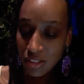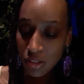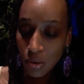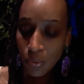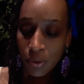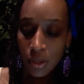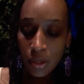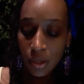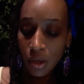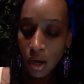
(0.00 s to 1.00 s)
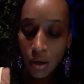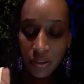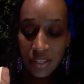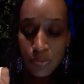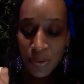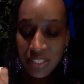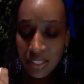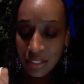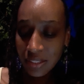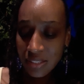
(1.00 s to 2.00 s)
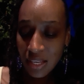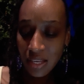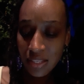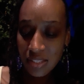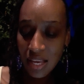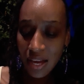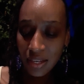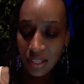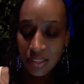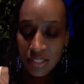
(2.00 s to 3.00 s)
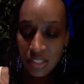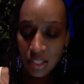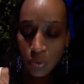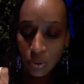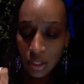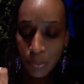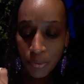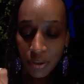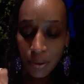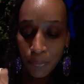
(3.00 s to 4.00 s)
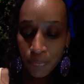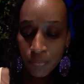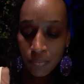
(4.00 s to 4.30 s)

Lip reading: So all that's basically saying is that in this equilibrium,